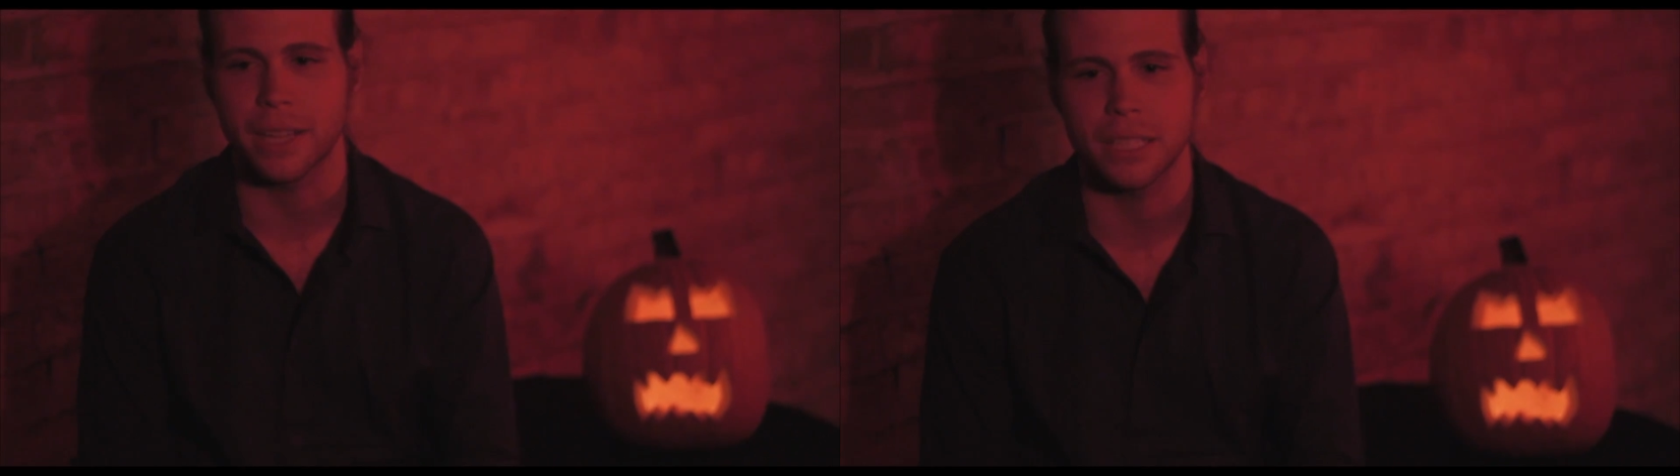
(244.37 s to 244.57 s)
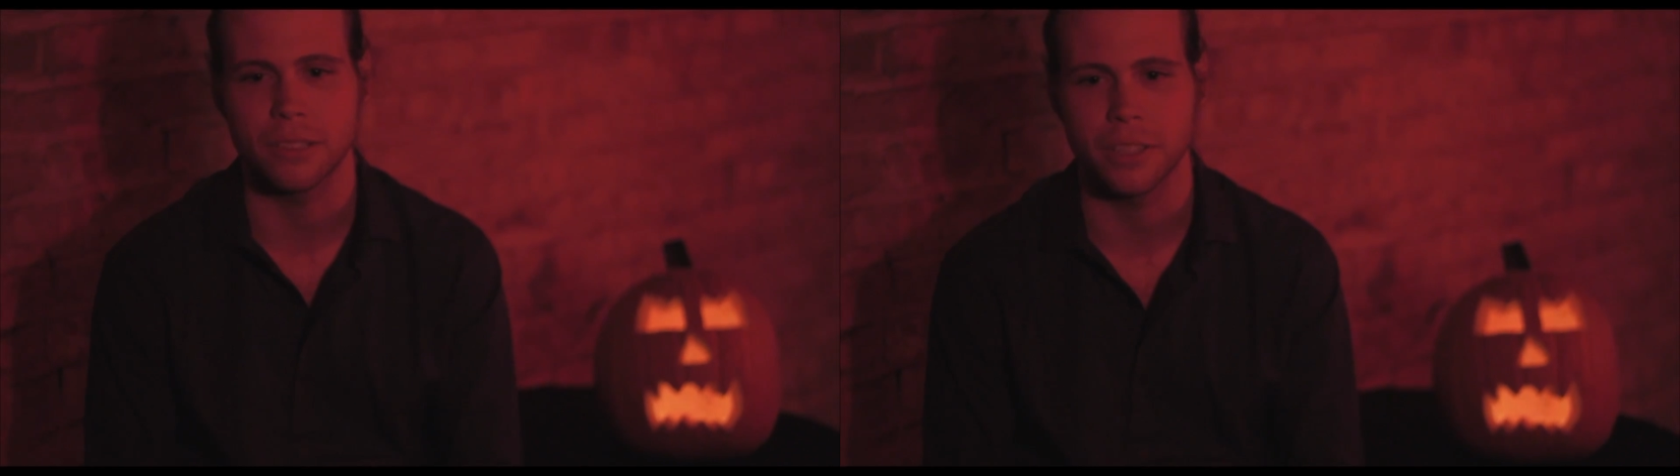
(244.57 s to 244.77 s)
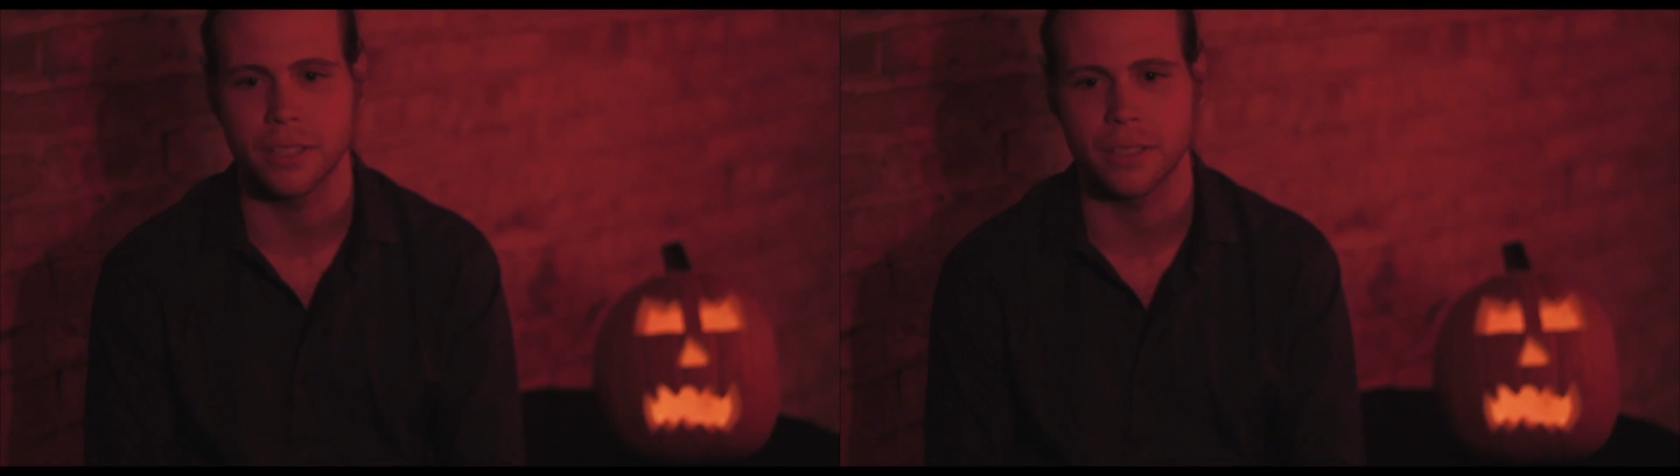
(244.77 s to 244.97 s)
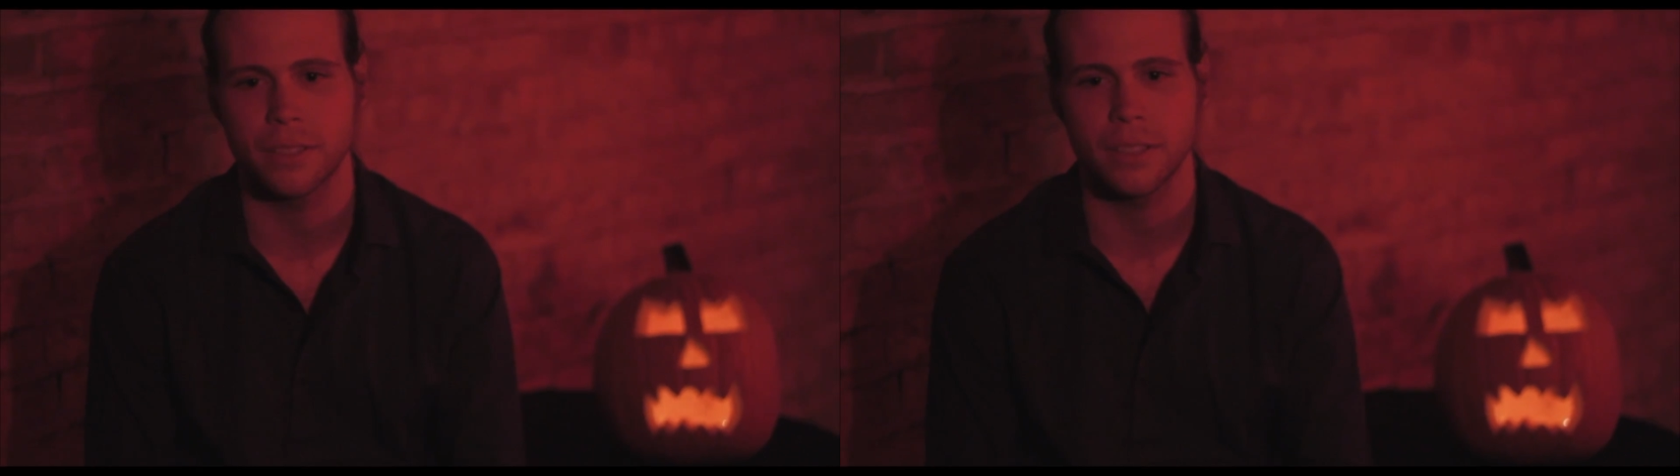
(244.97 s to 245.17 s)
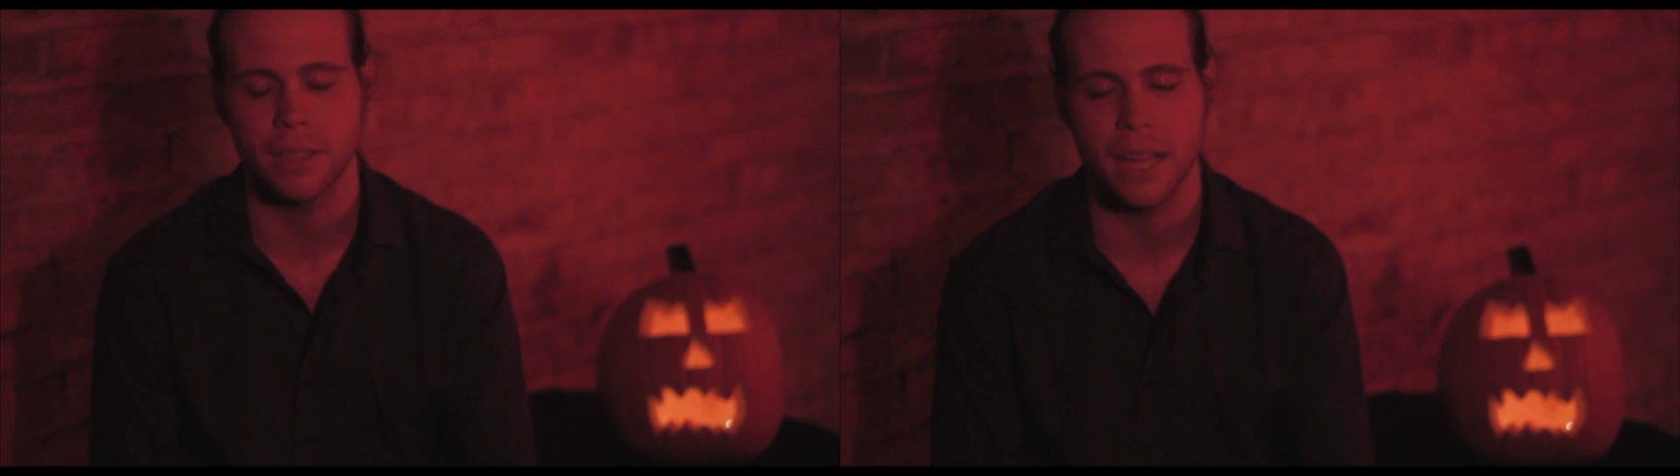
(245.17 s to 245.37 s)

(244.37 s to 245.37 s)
back down to the, the